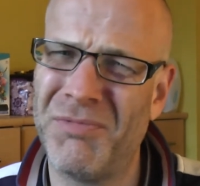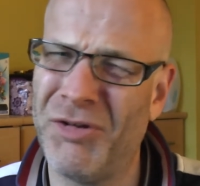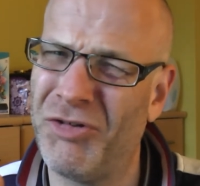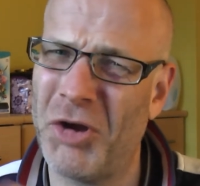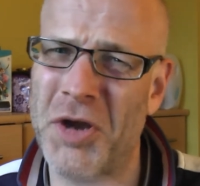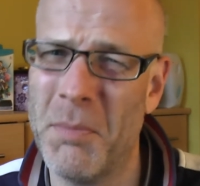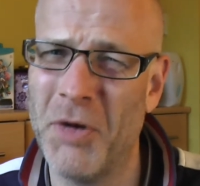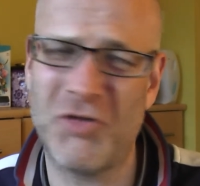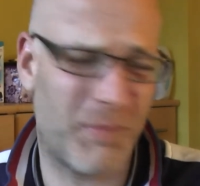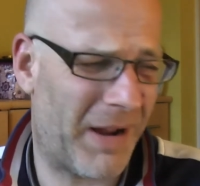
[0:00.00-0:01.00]
to show you
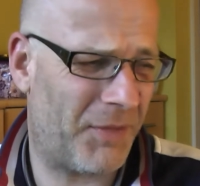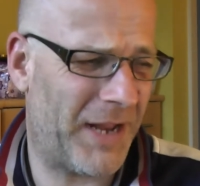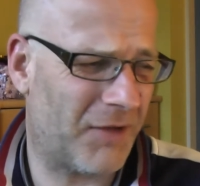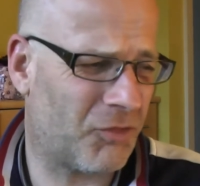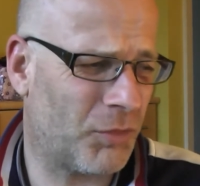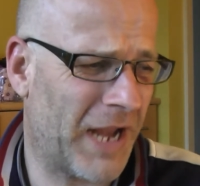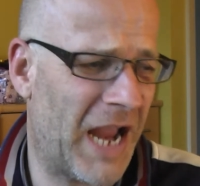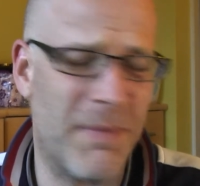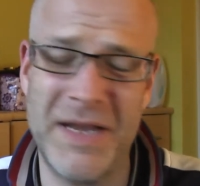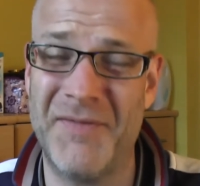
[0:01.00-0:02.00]
much about the actual
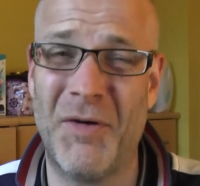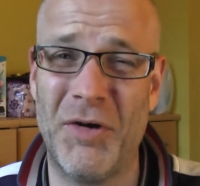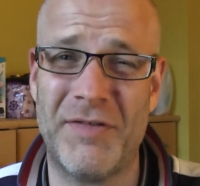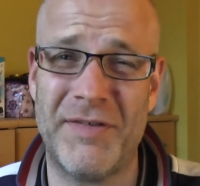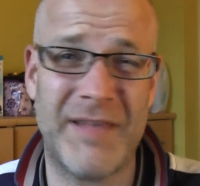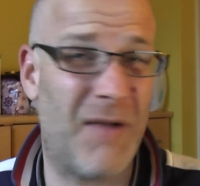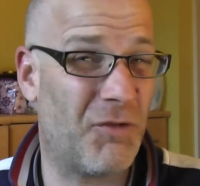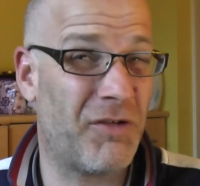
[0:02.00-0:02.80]
gaming device itself.